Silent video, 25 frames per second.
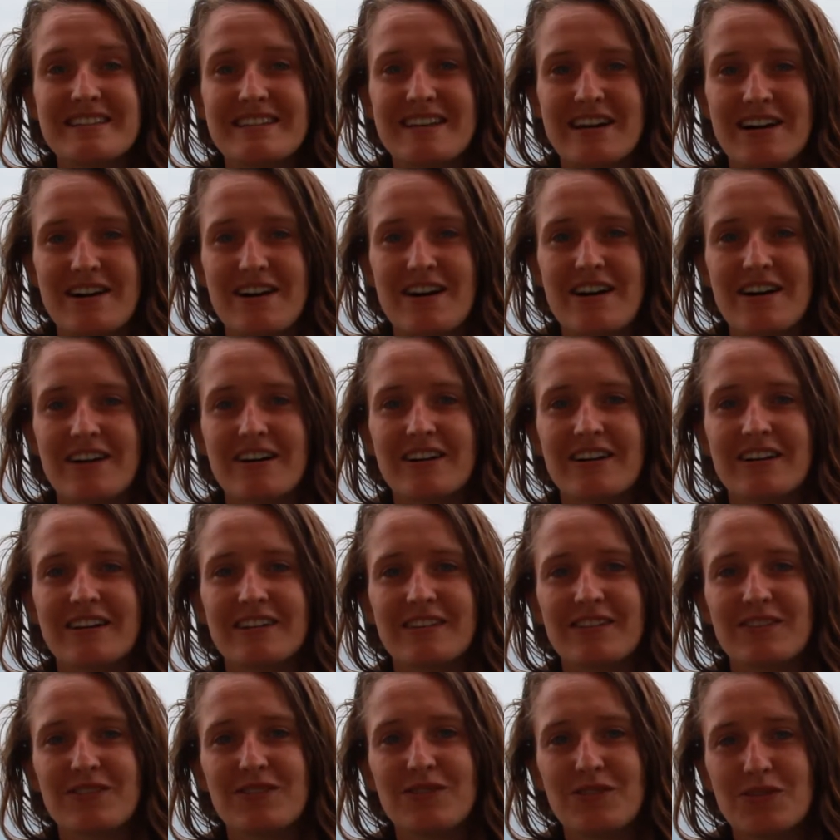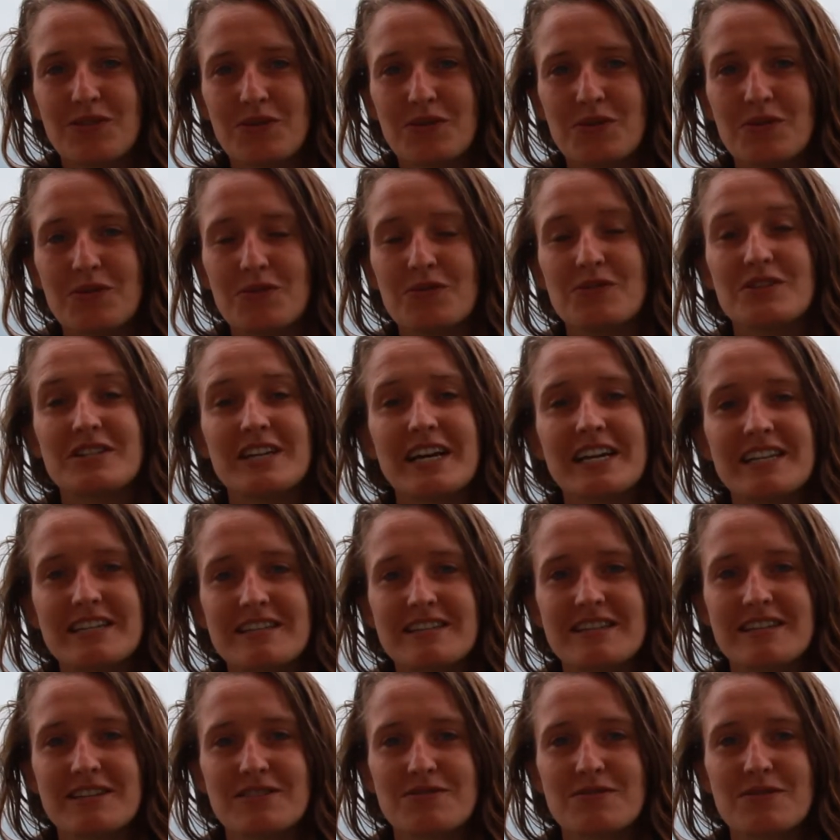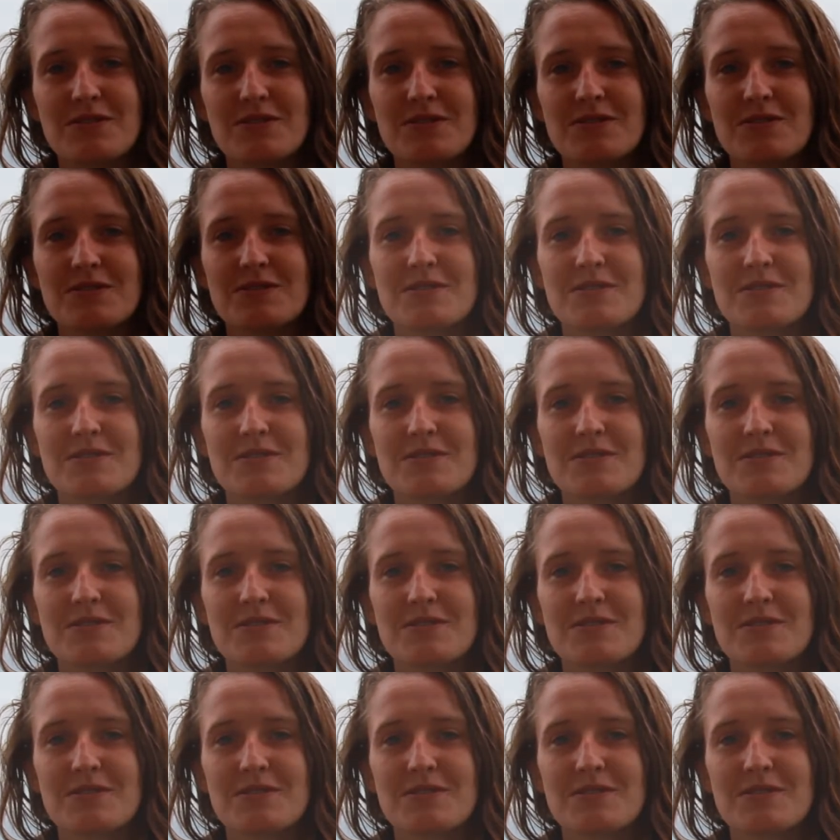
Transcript: there are to change these roles.